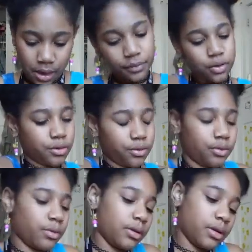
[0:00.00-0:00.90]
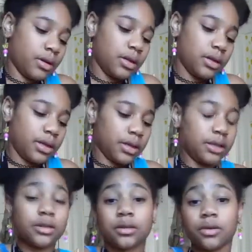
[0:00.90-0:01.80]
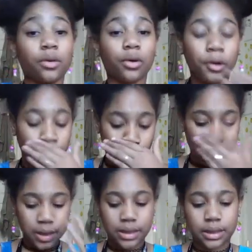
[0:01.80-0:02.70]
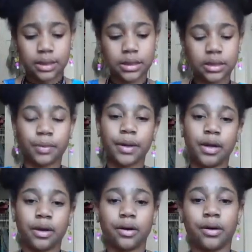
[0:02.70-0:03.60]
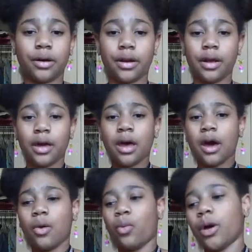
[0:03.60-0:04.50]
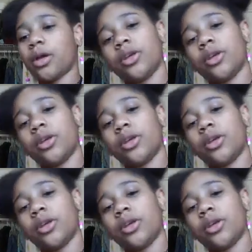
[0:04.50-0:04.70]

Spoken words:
two discs or your one disc depending on what